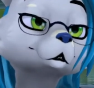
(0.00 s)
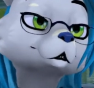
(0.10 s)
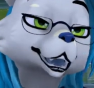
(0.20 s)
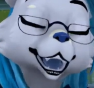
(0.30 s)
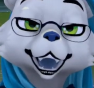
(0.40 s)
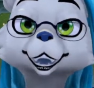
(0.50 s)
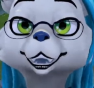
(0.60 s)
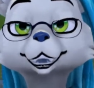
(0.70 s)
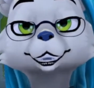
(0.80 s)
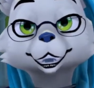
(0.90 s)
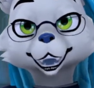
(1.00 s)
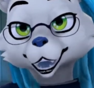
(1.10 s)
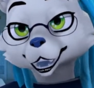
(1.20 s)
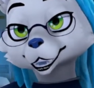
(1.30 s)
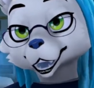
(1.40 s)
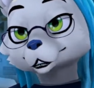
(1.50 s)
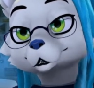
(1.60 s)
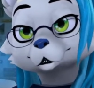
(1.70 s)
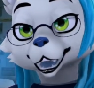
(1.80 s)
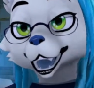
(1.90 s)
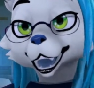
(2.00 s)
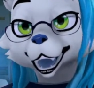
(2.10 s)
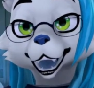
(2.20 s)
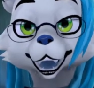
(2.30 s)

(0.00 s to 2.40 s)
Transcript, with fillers: Like, holy shit. It's fucking...